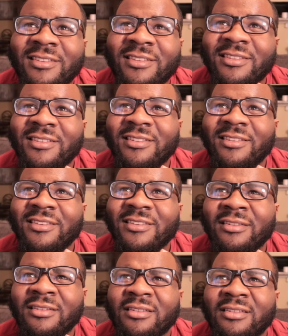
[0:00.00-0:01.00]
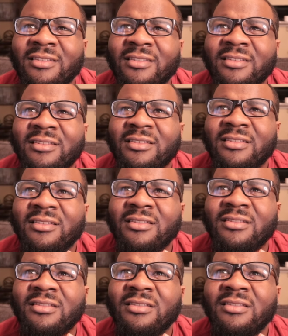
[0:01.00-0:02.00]

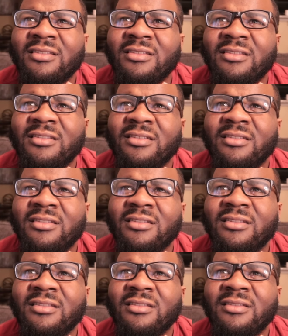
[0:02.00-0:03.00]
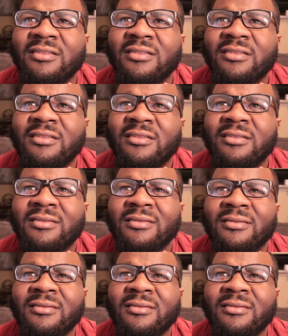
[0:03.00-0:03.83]
(silence)